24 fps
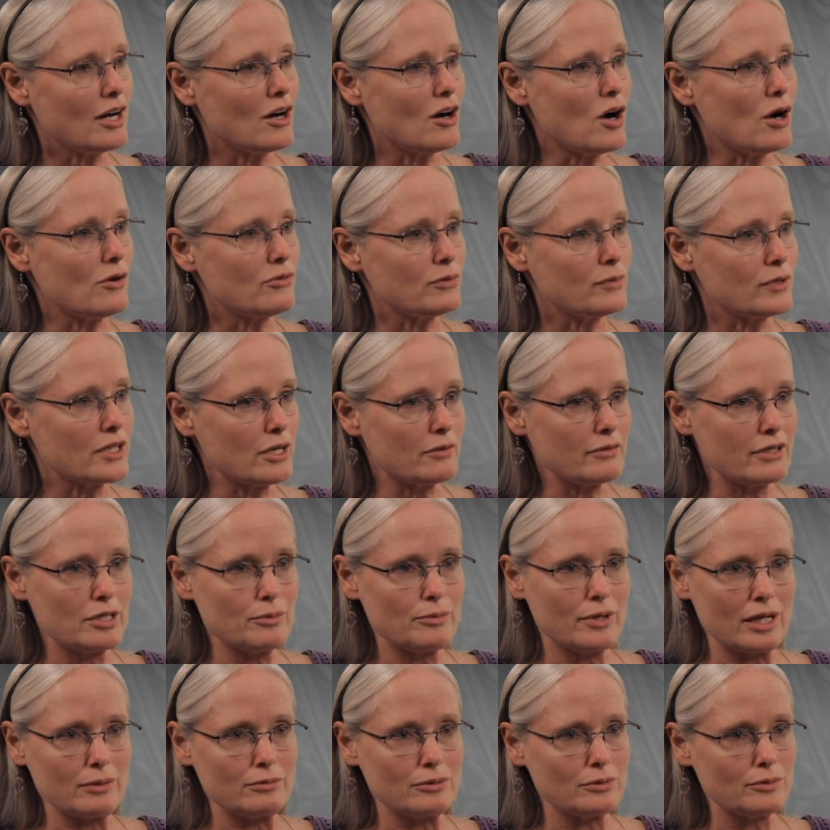Often when I read a
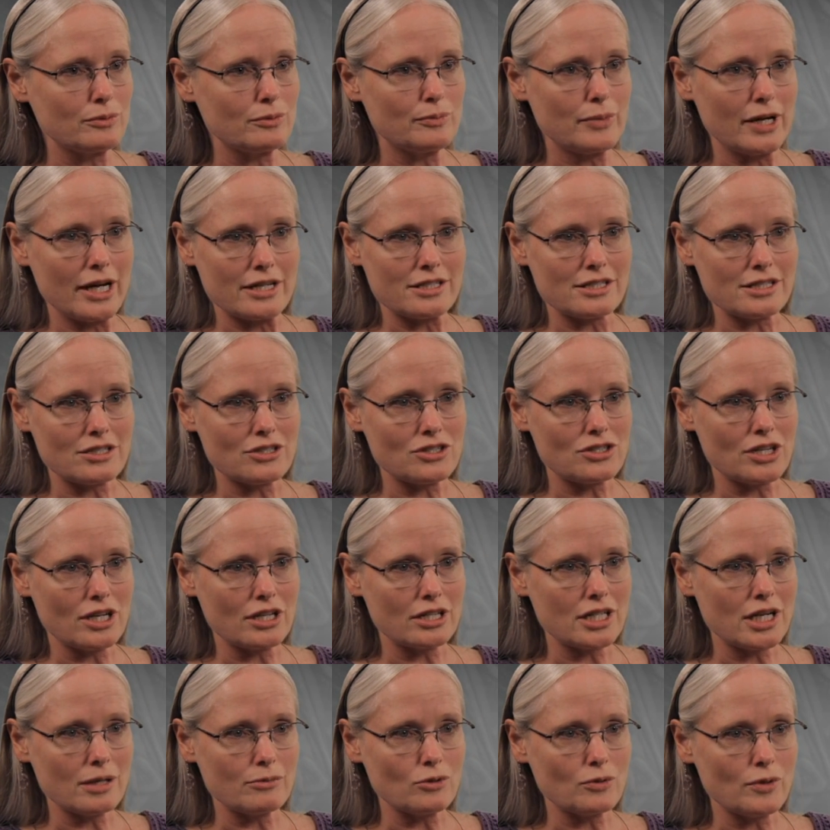Bible passage, I'll
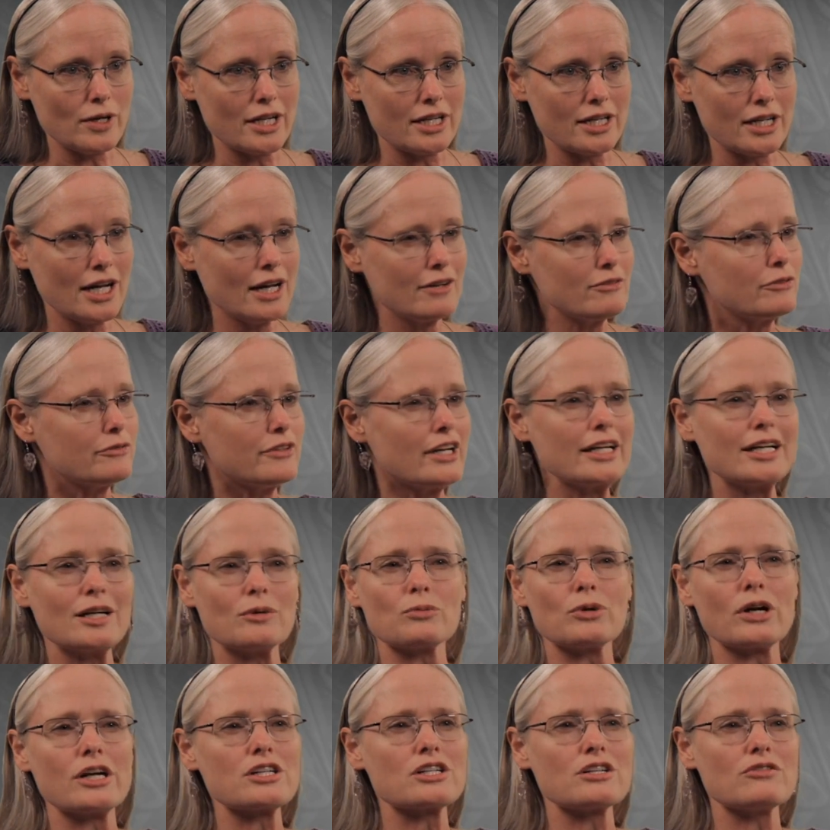come away and I'll have a vague
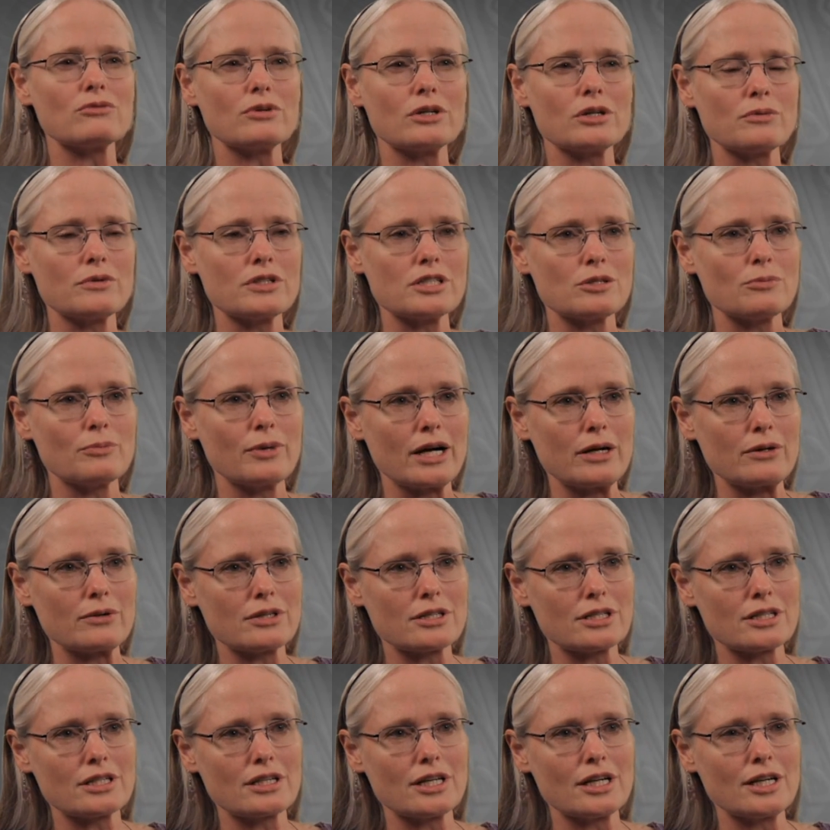impression of what it was
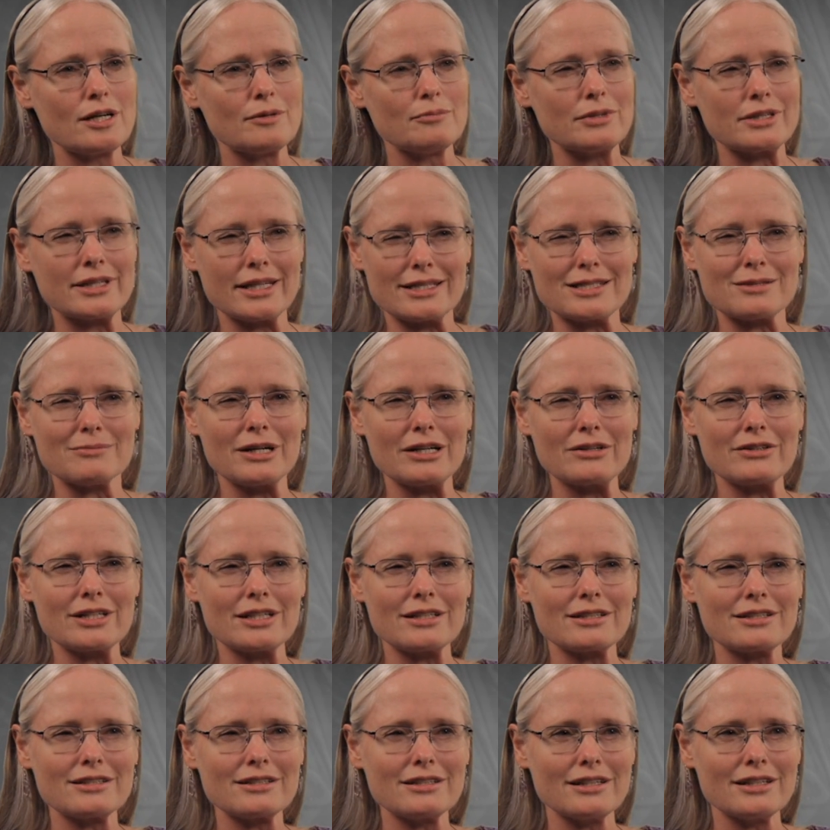about, but that's about
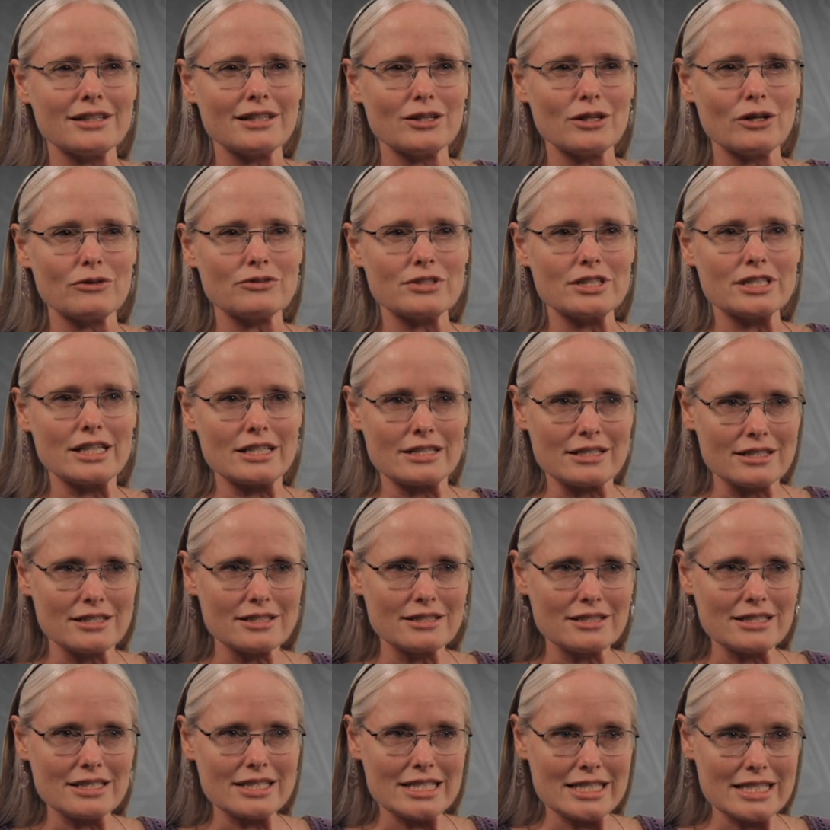it. And it often doesn't
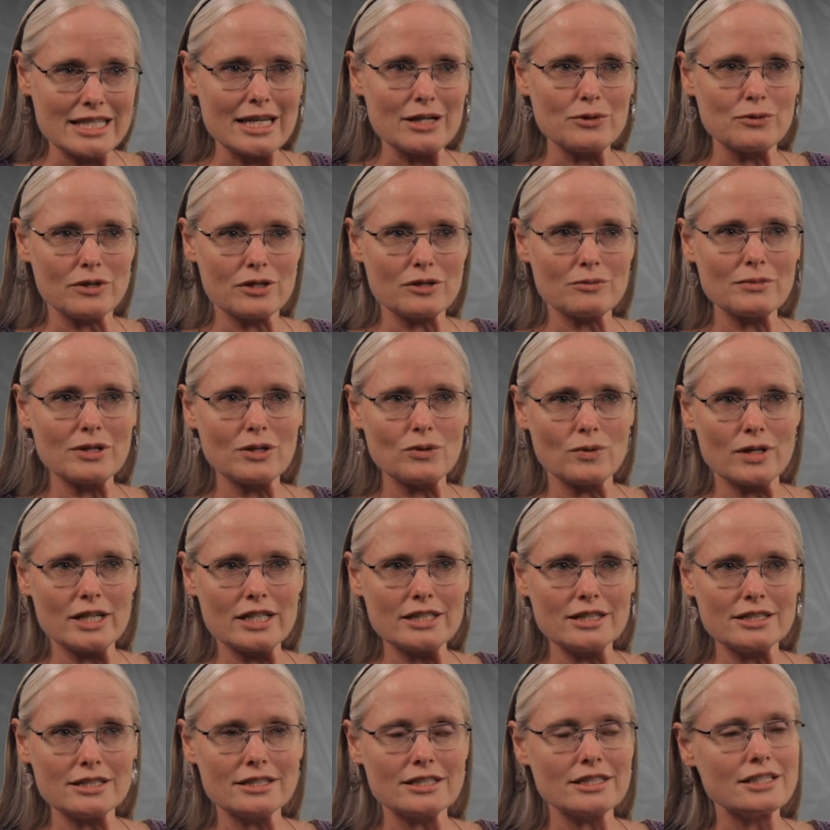stay with me
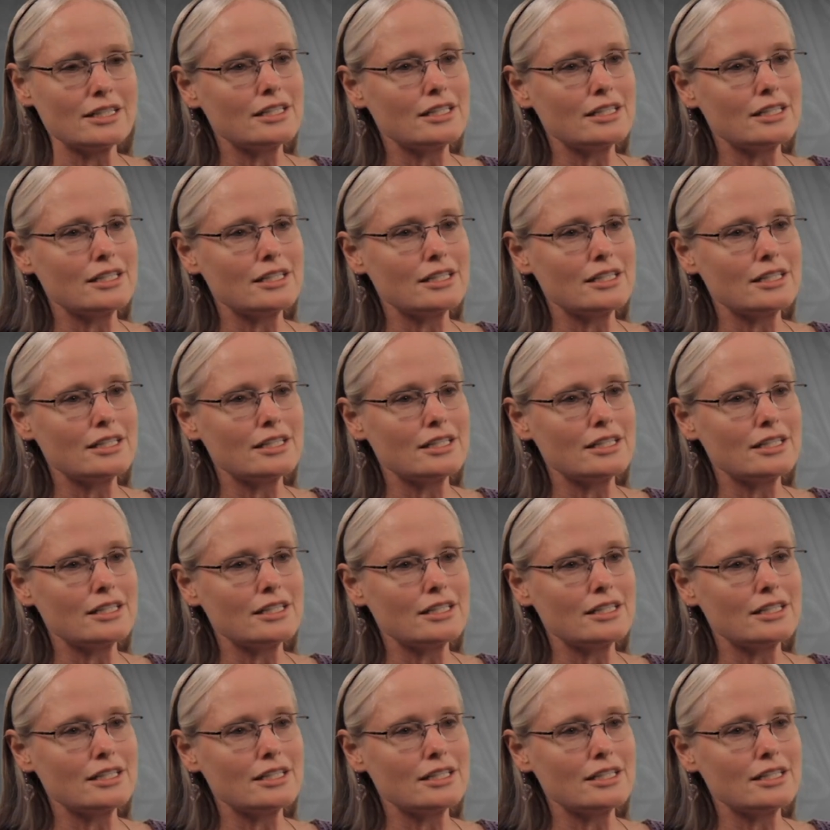well.